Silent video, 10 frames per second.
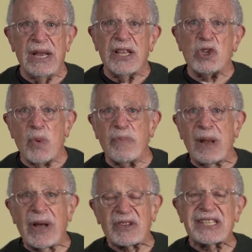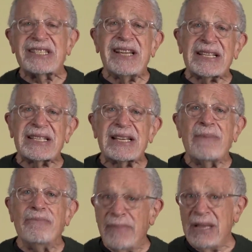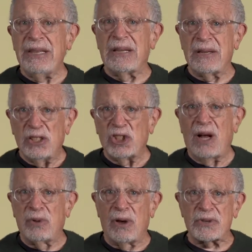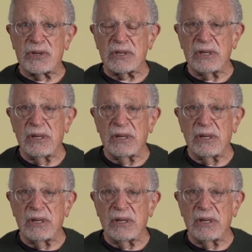This would be about 6 million job losses.